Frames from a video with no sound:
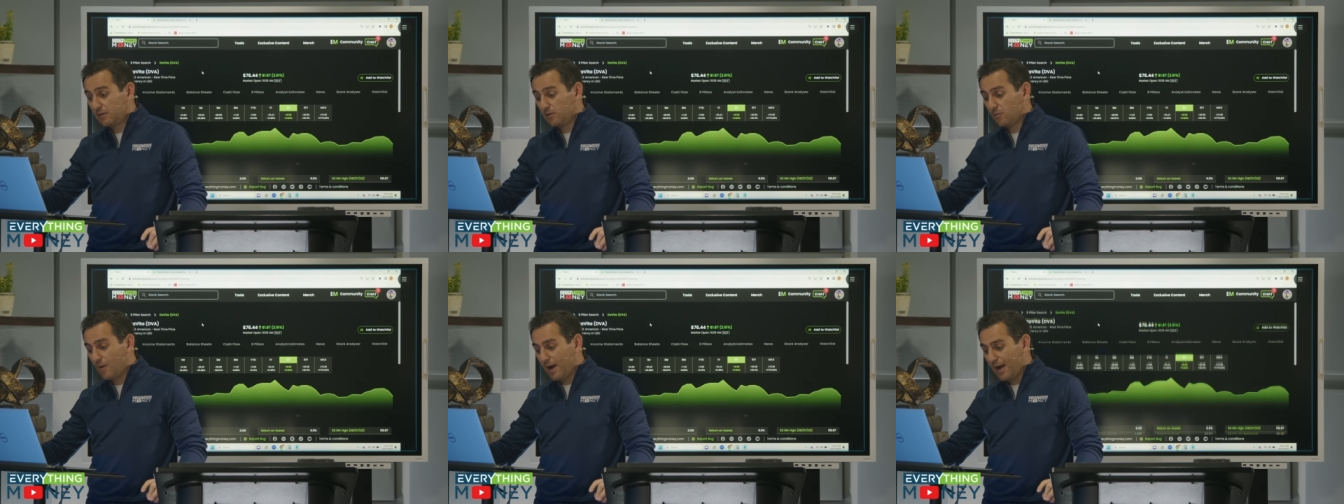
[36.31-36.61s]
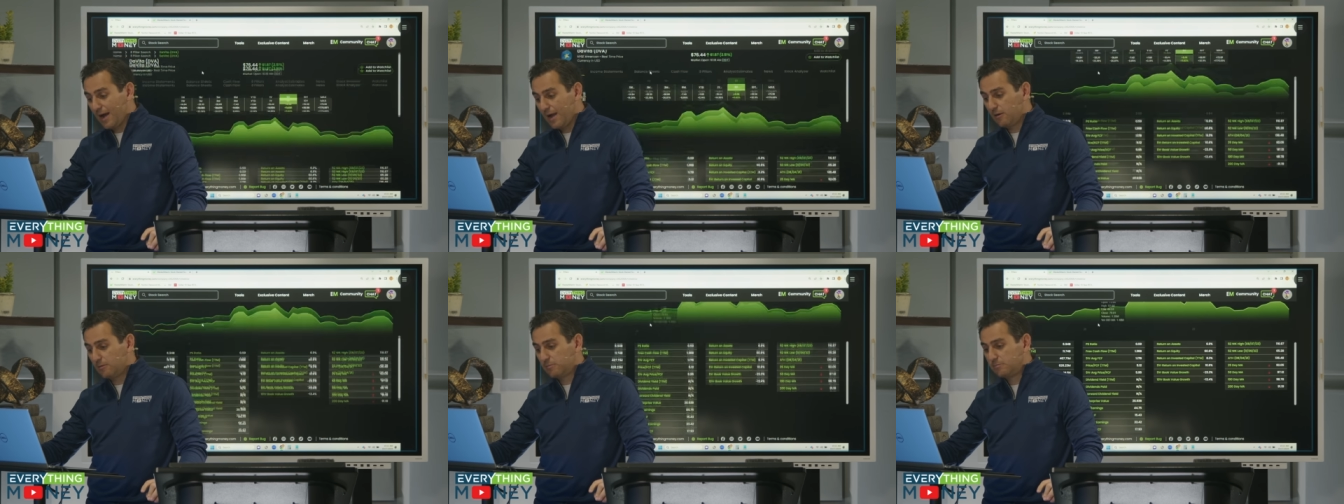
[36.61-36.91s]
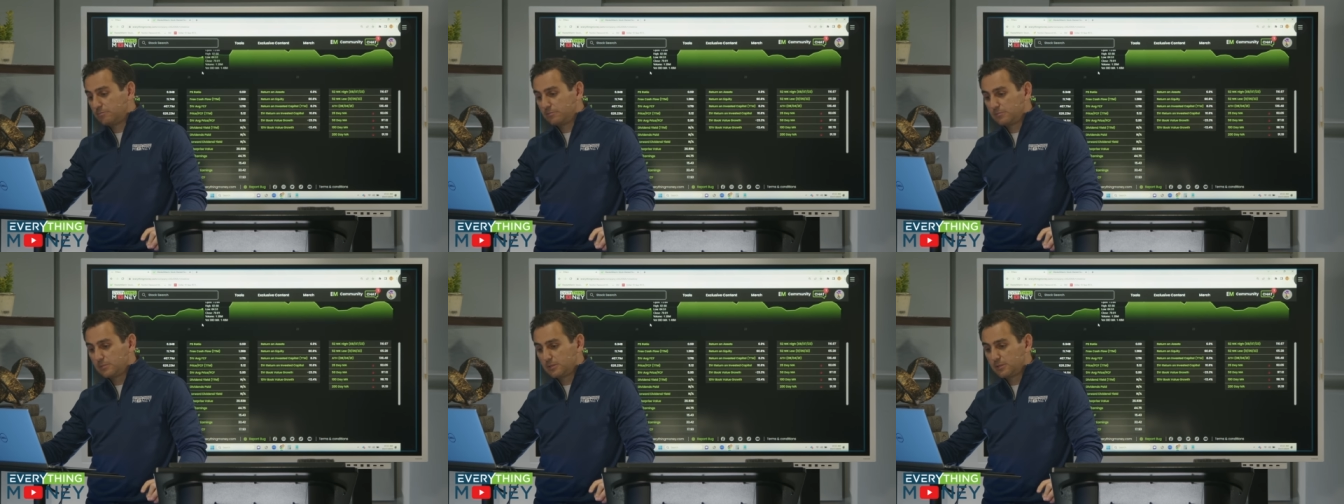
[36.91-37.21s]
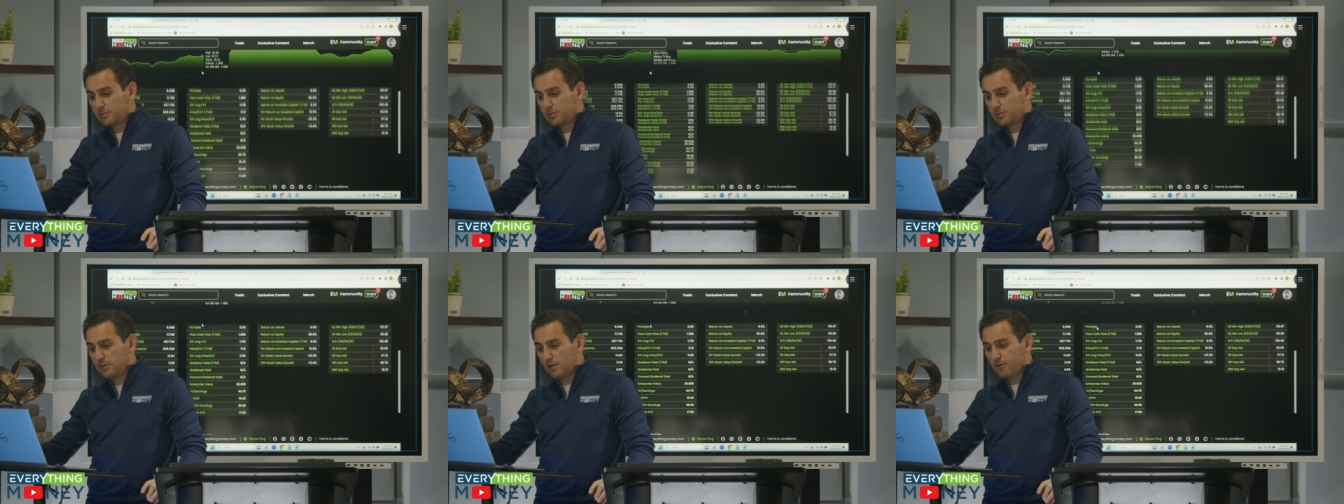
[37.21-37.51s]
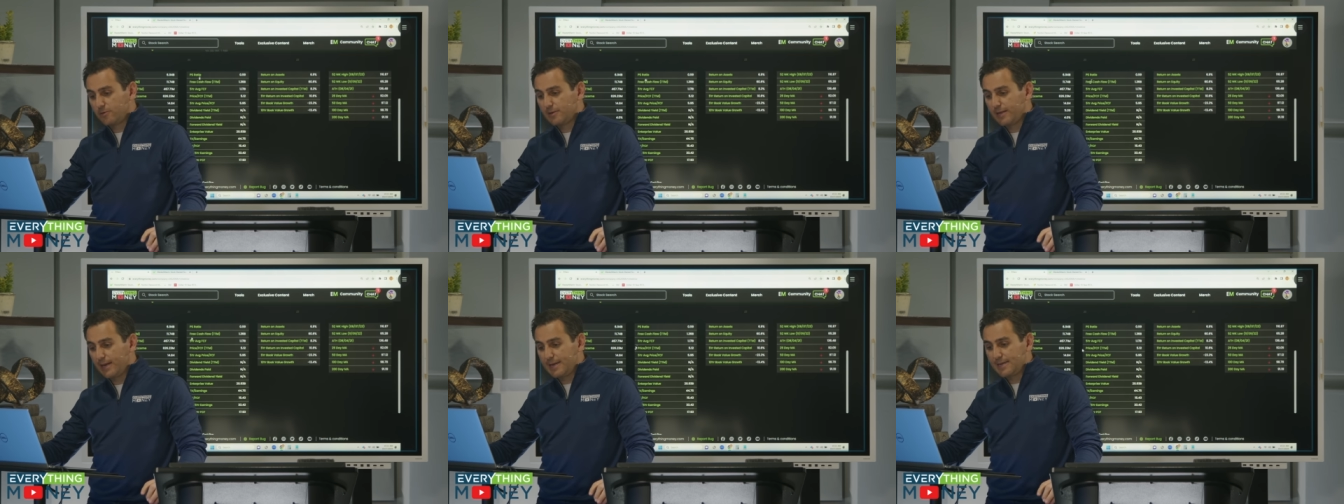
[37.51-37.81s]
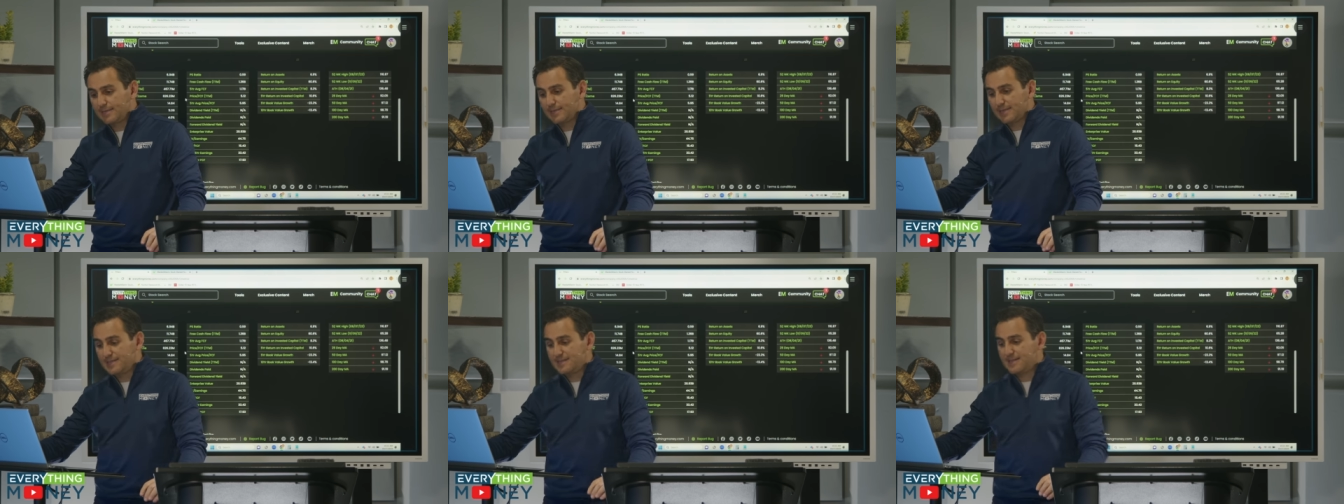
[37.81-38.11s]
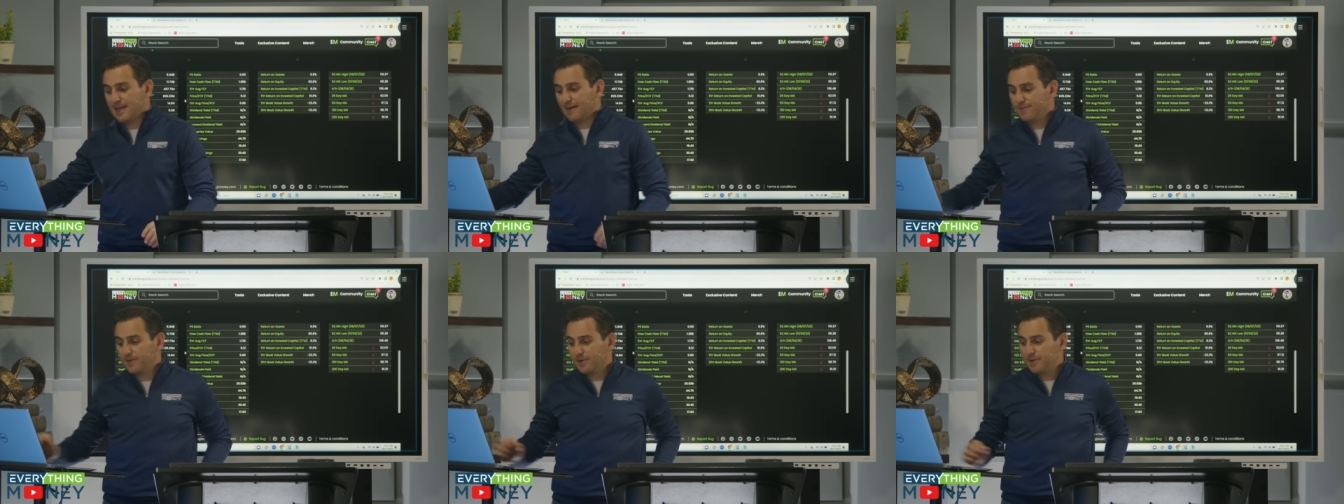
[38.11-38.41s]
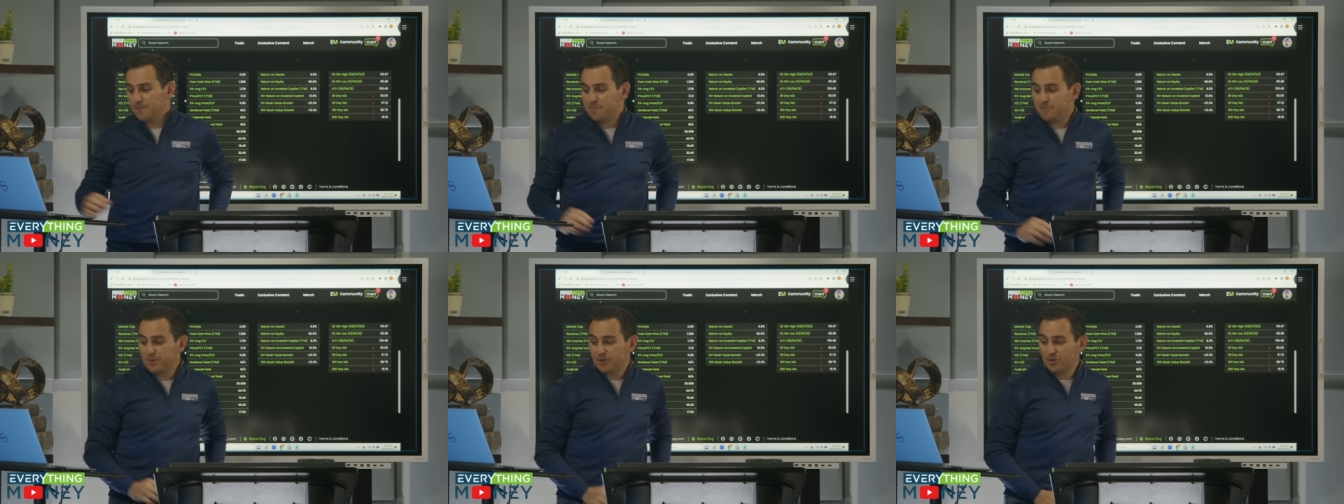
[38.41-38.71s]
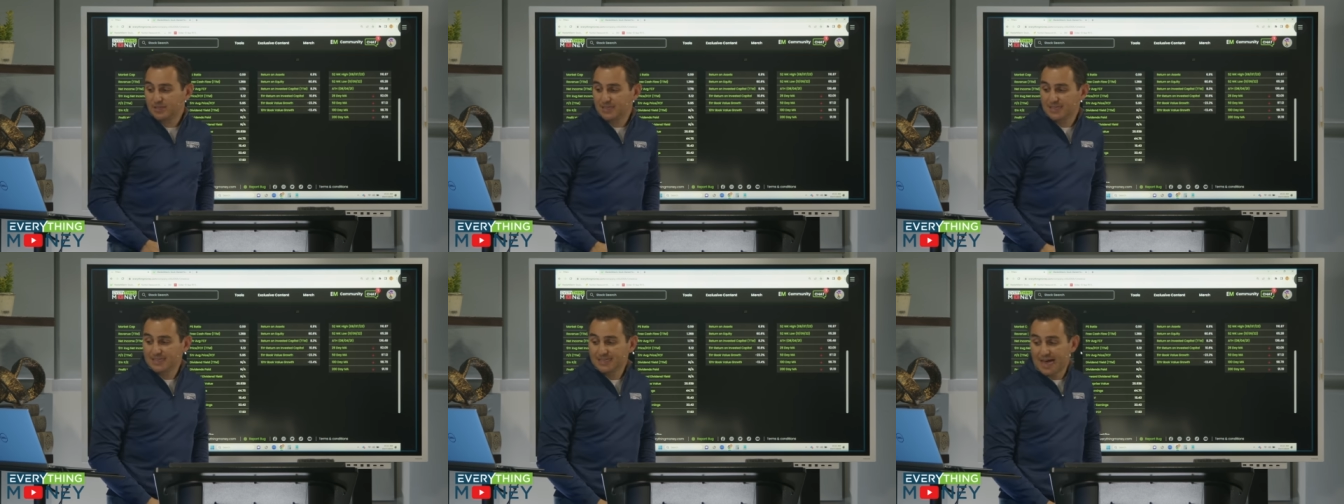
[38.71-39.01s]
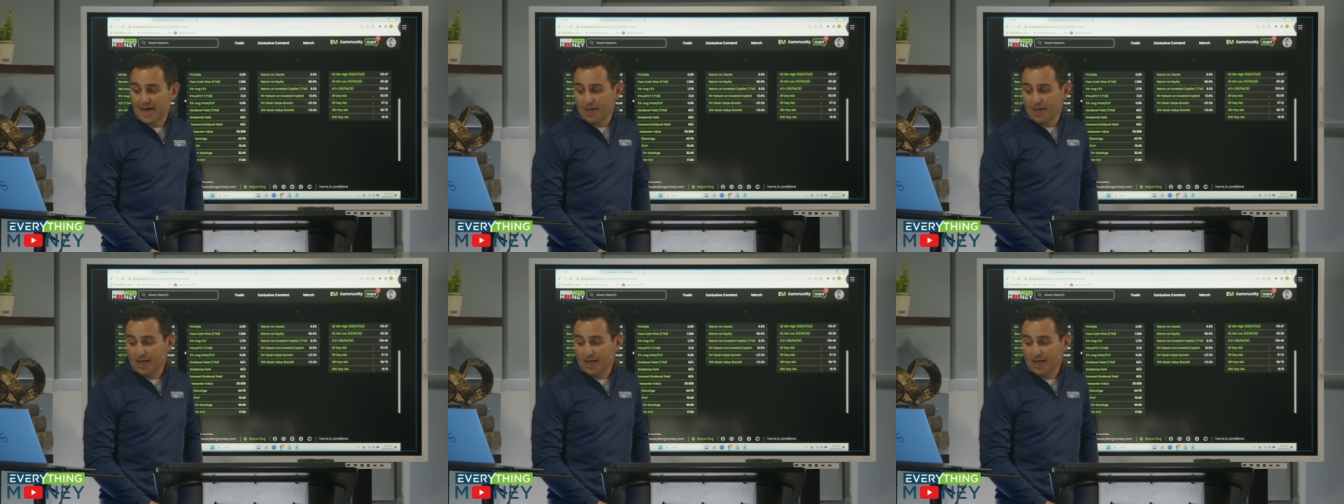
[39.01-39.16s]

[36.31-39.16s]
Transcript: Wow. Okay, it's a $7 billion